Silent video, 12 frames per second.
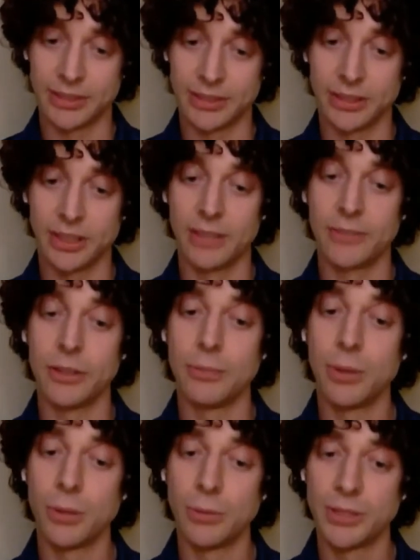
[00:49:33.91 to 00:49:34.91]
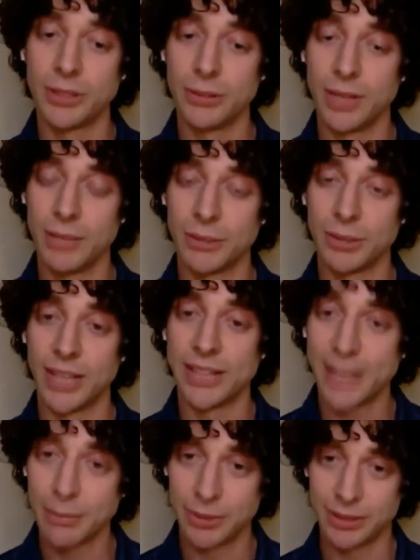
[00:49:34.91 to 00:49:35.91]
If you're born with two arms, you'll end
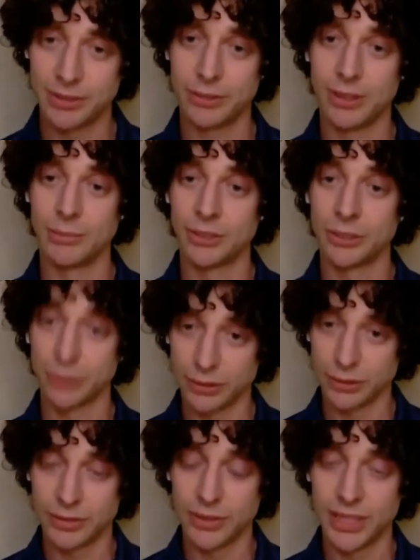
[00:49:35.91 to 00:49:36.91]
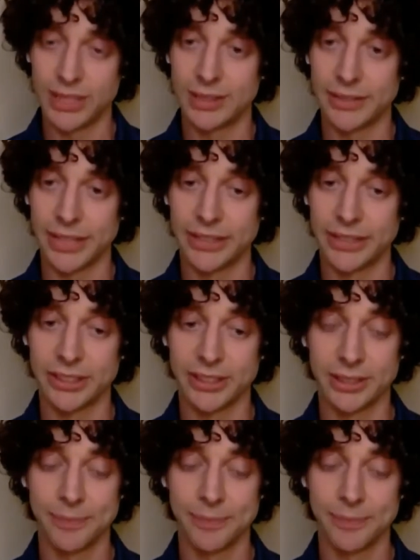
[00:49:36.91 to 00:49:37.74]
up with two arms short of an intervention.